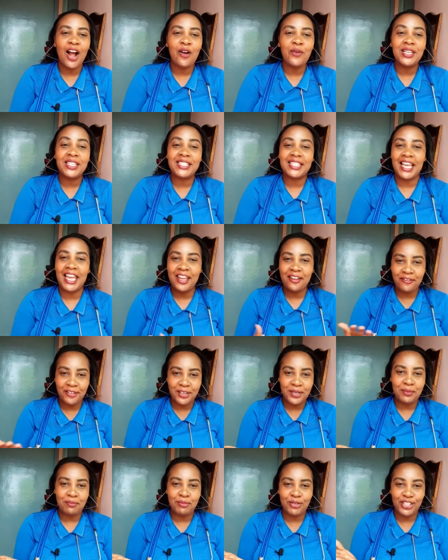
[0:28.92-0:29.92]
how is
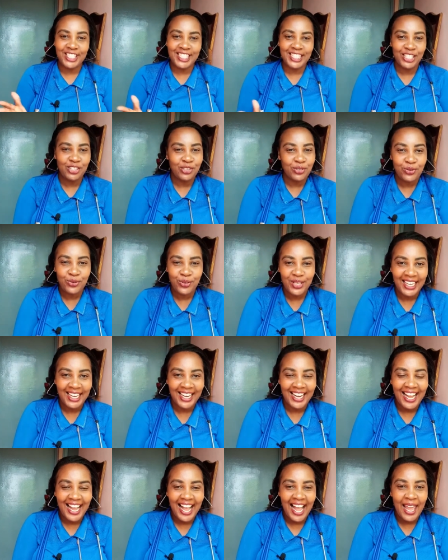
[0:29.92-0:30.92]
everybody
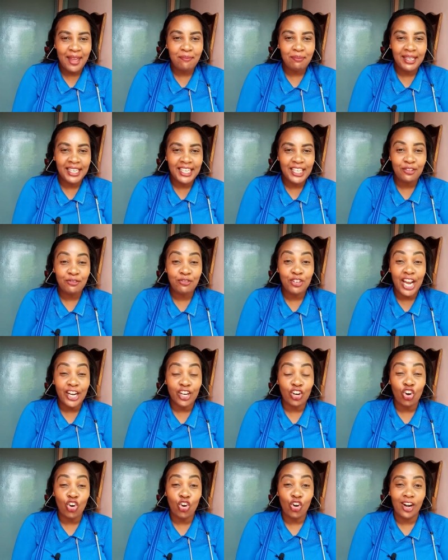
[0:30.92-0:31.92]
doing i believe you
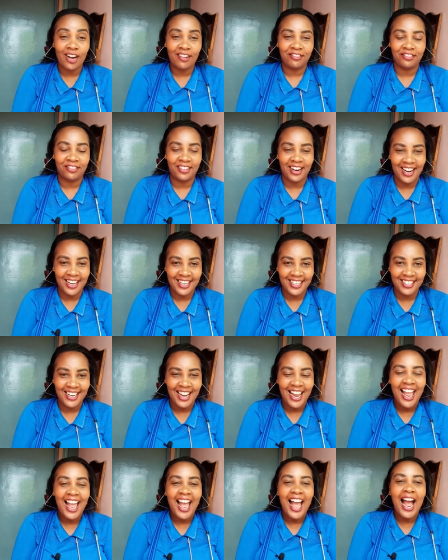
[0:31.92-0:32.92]
are all fine
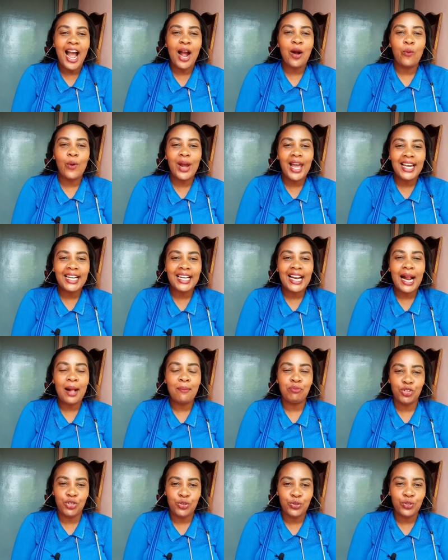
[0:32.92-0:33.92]
i
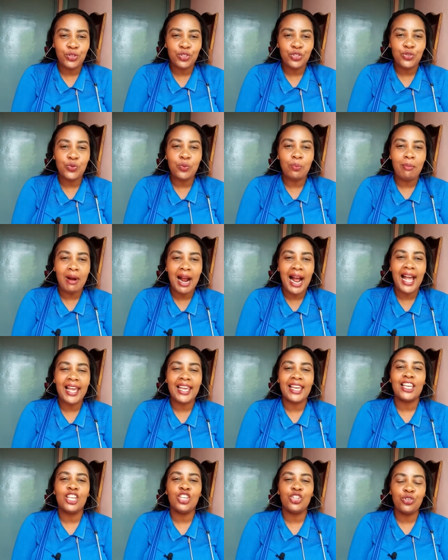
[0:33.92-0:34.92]
welcome you to
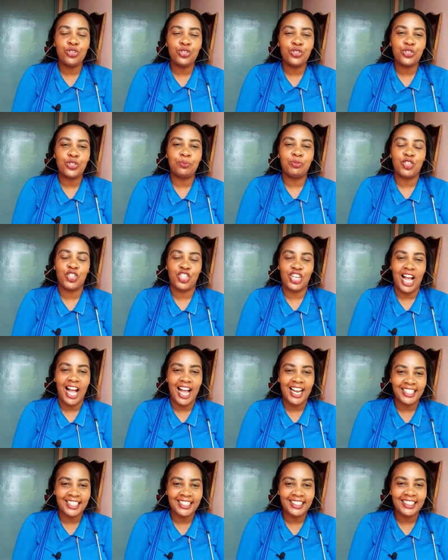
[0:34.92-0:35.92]
my youtube
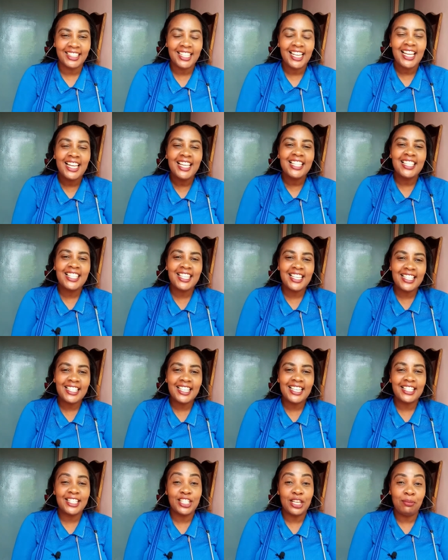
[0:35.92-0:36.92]
channel this
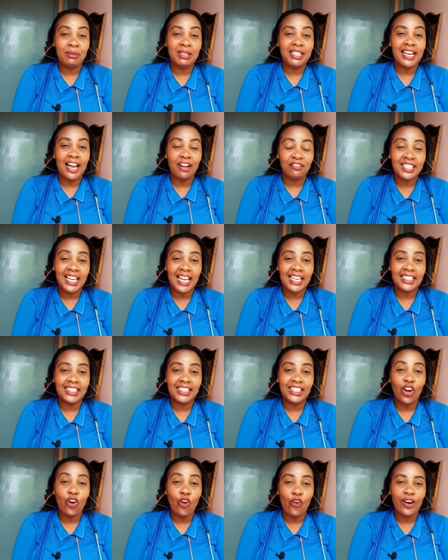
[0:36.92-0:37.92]
is Jemie
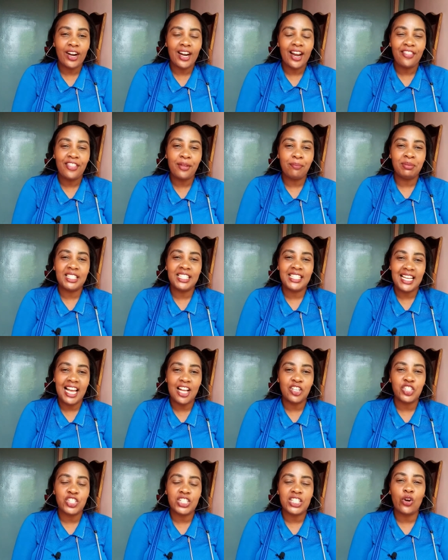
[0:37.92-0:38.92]
Naftaly on the
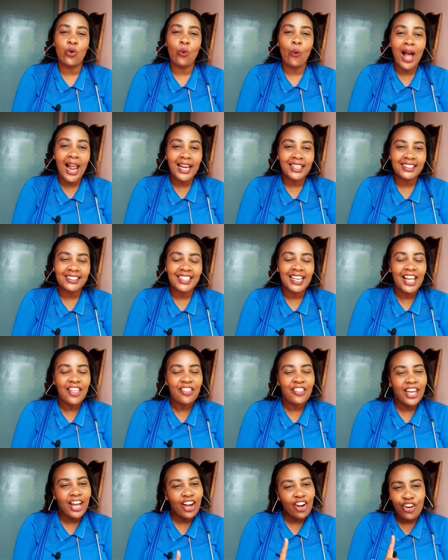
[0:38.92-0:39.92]
Pediatric World,
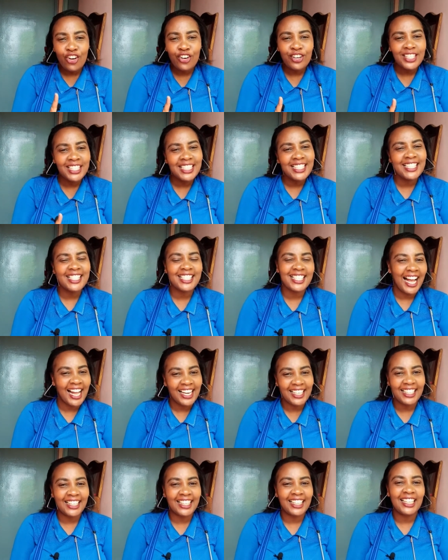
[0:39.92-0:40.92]
the only
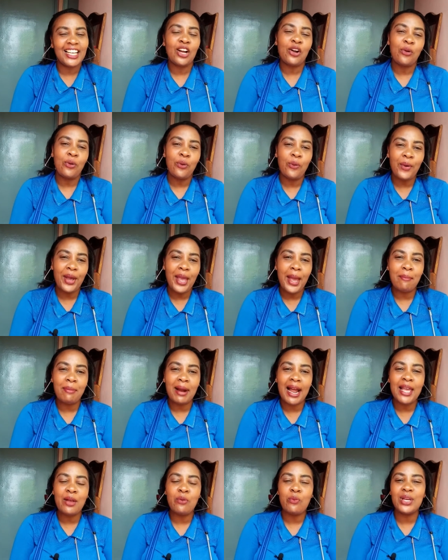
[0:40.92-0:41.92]
channel
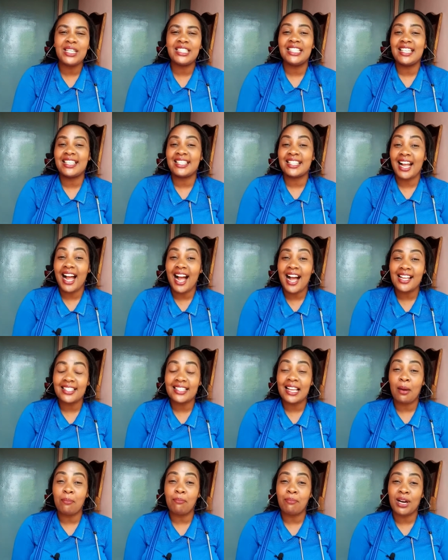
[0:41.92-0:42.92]
whereby we
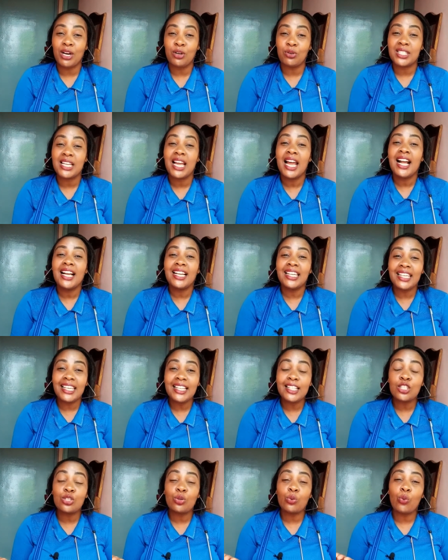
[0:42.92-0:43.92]
discuss about
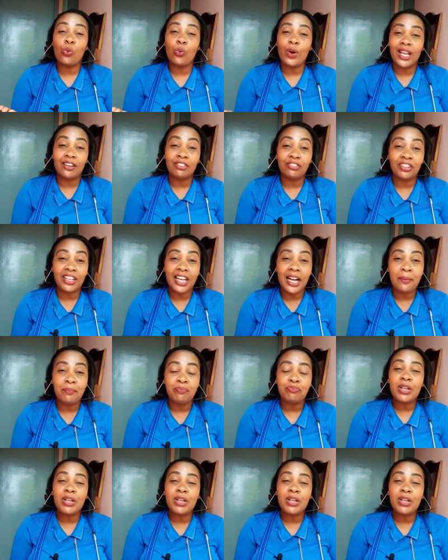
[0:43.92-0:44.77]
kids' welfare,